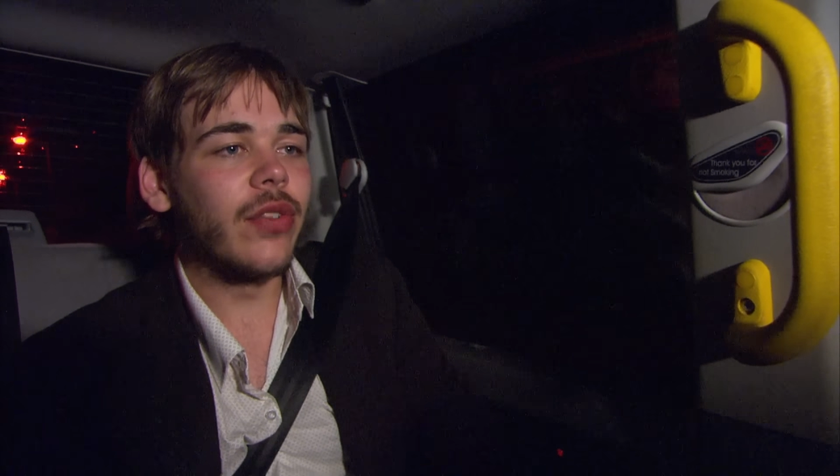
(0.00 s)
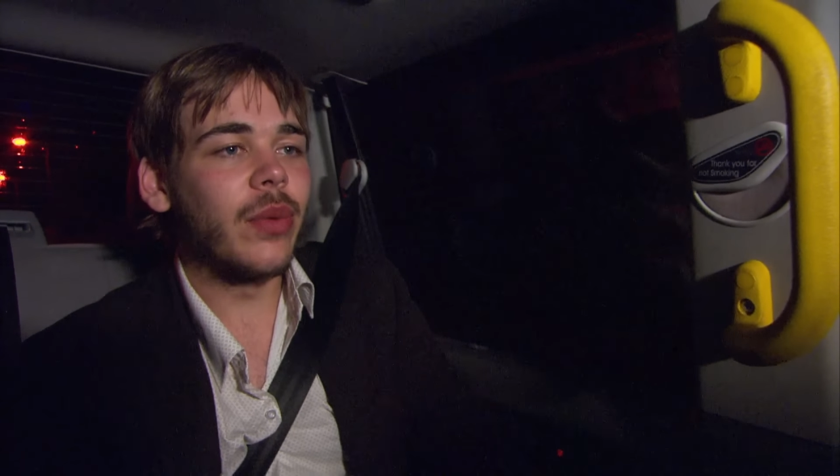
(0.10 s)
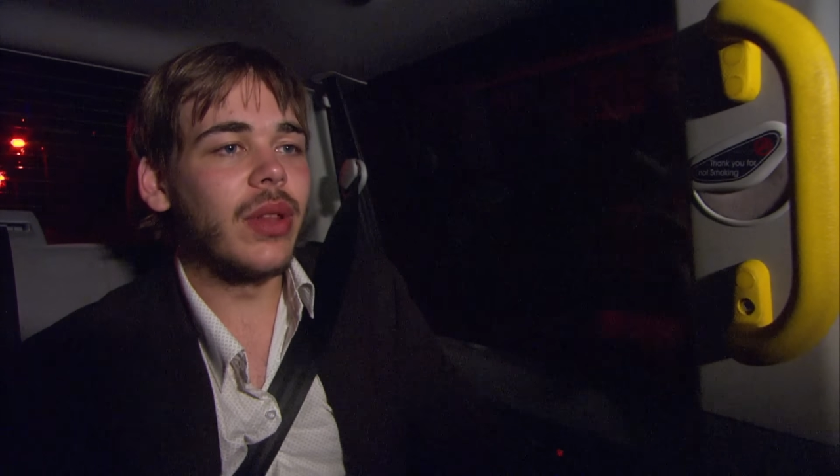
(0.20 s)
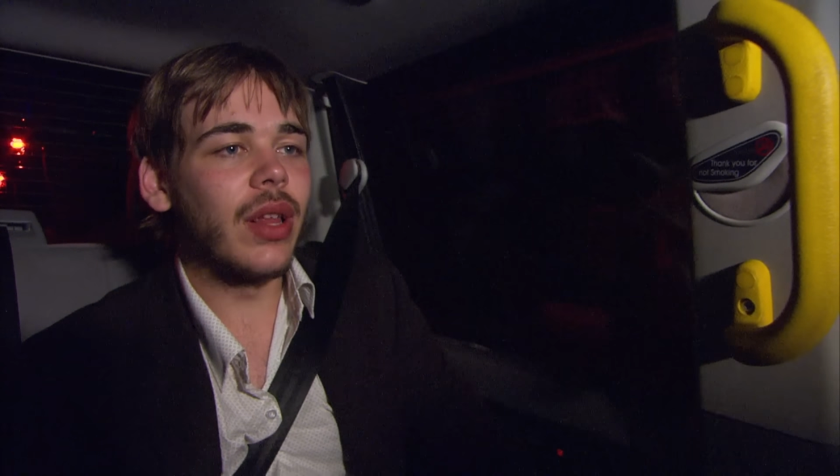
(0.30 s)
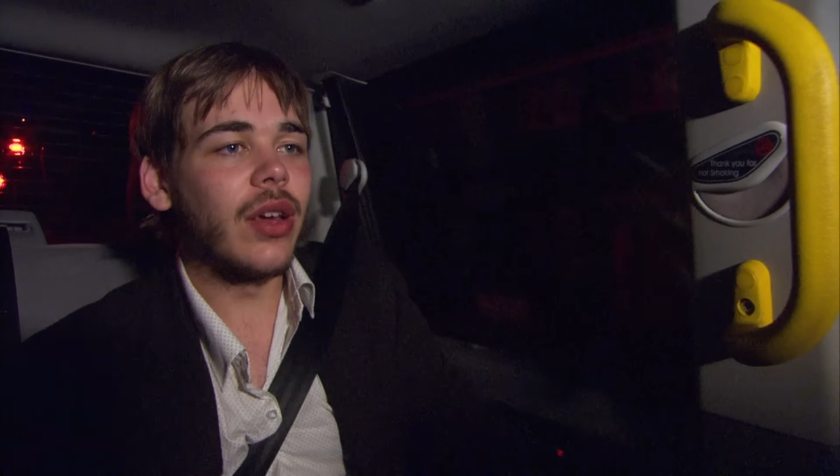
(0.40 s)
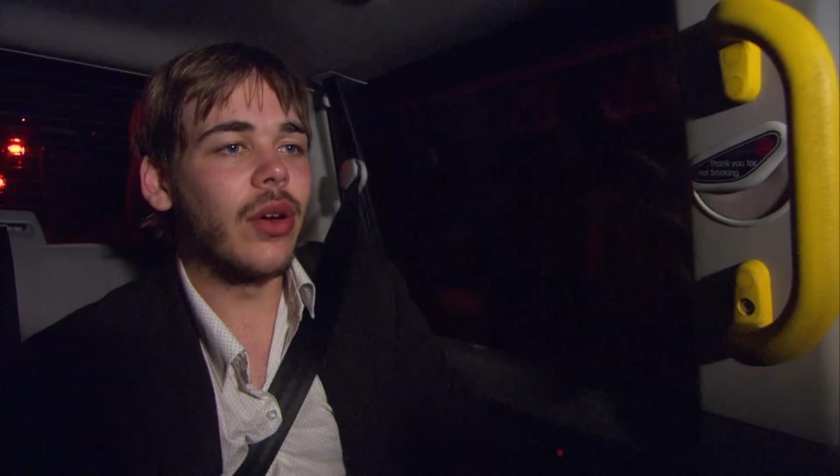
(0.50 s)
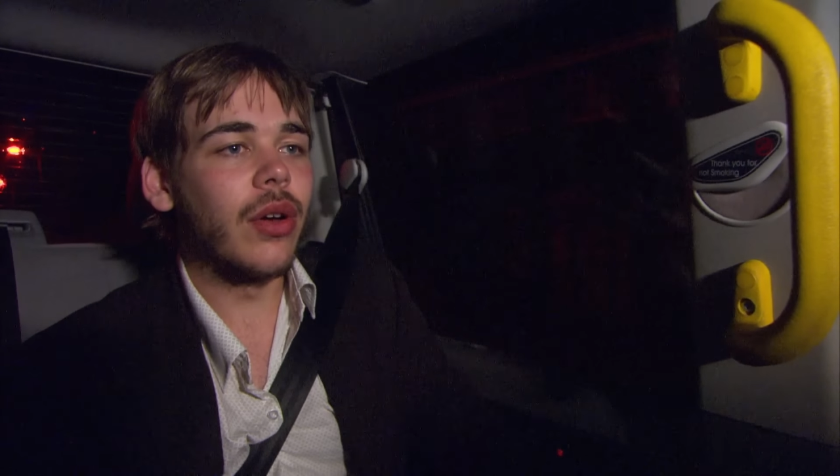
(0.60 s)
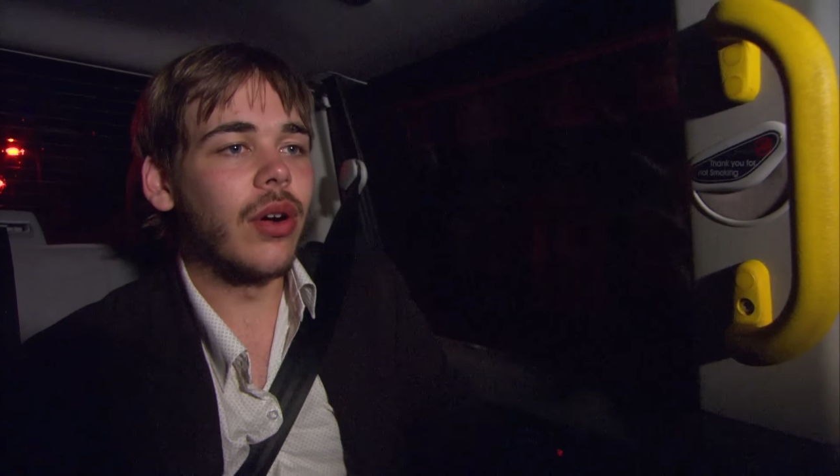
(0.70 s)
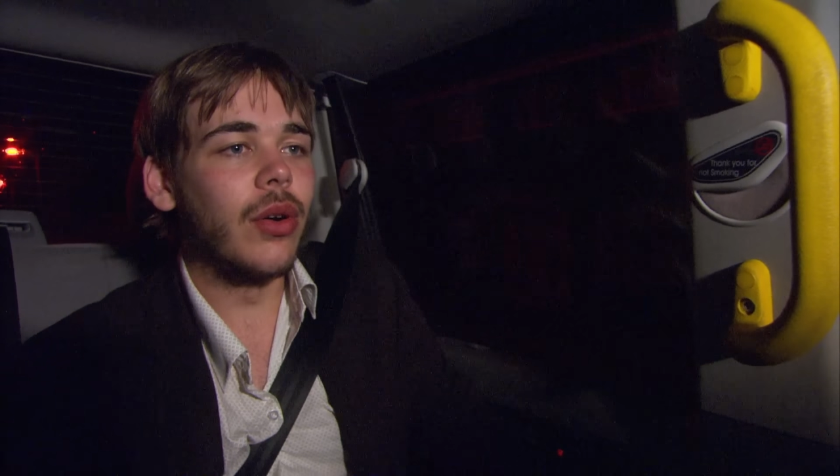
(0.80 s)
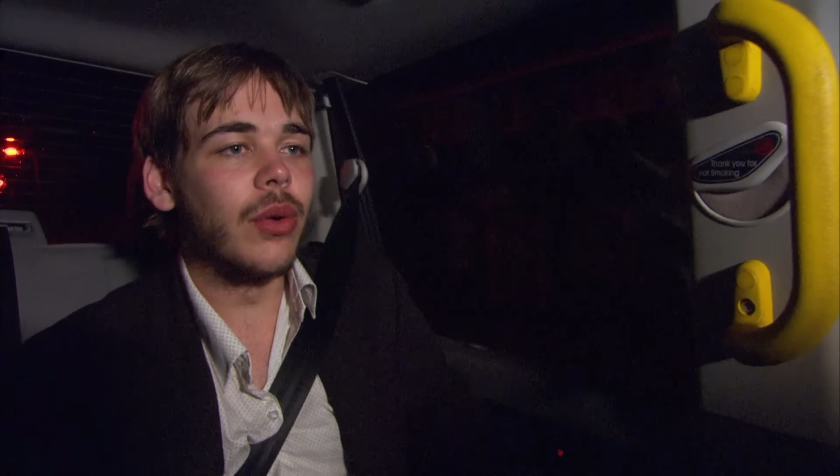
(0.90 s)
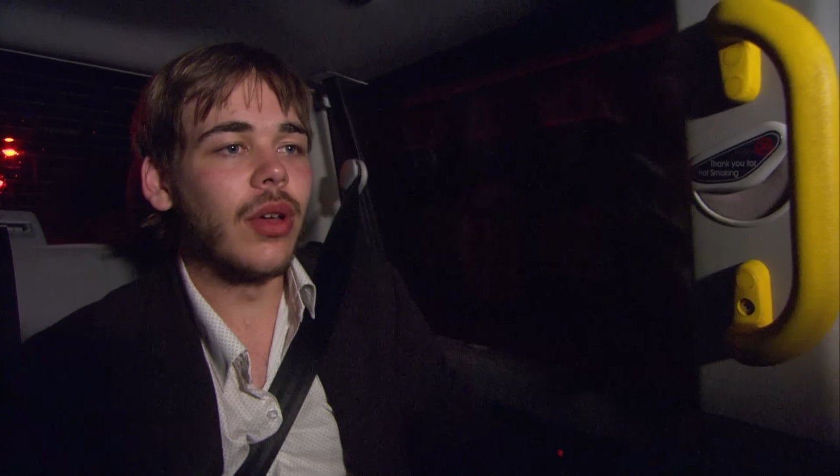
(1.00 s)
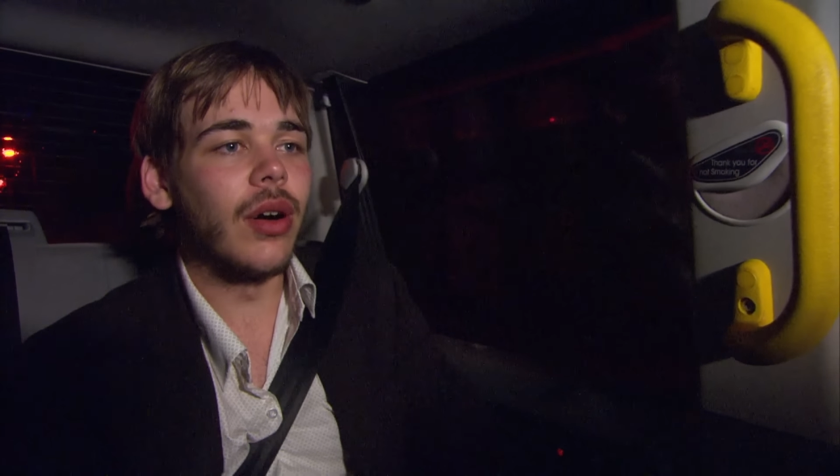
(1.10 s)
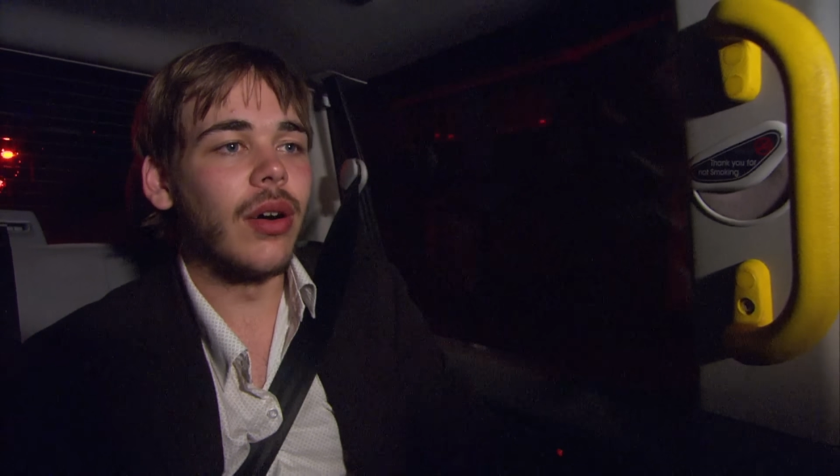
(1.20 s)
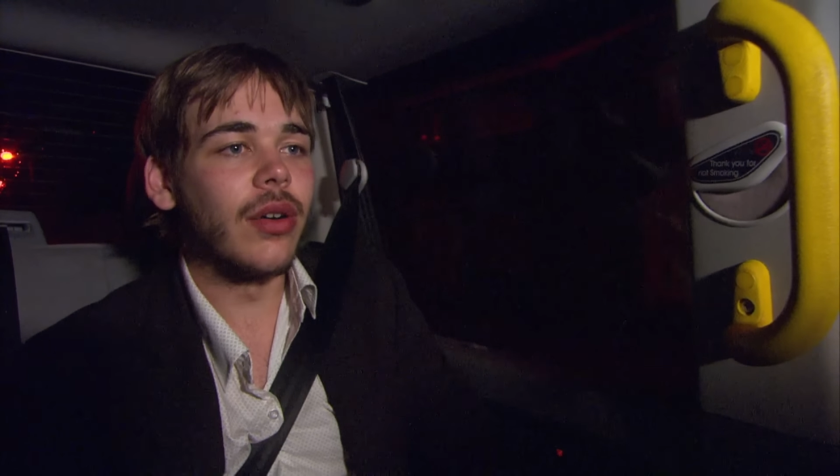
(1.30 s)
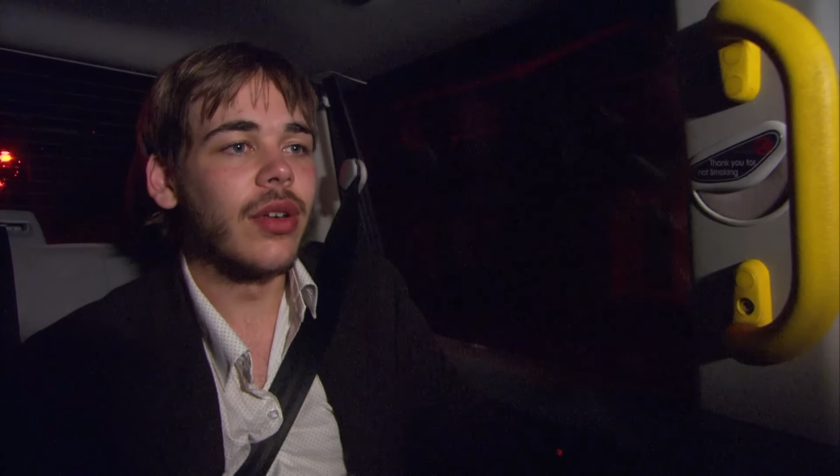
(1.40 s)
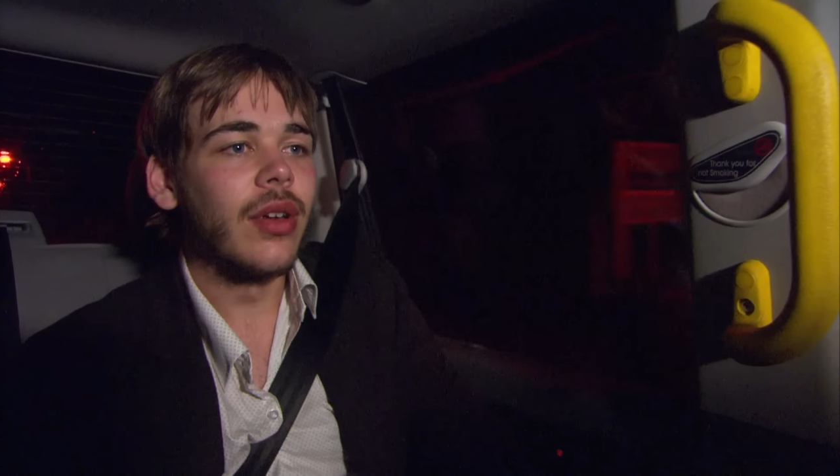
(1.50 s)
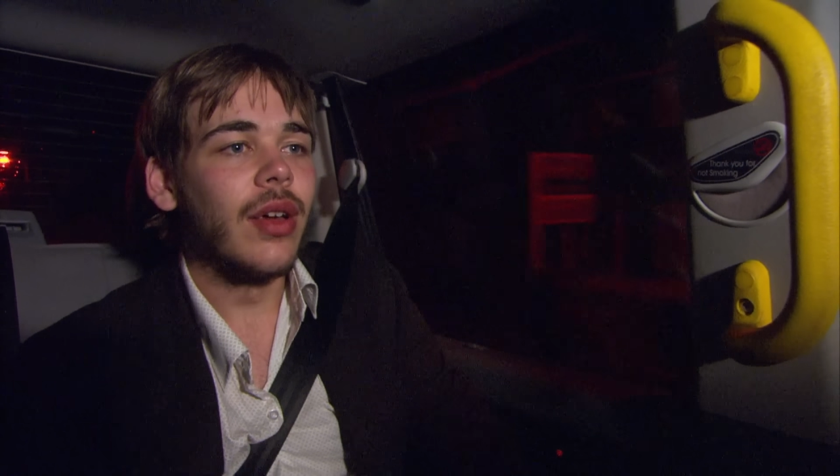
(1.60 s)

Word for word: from Claire going, "Oh God,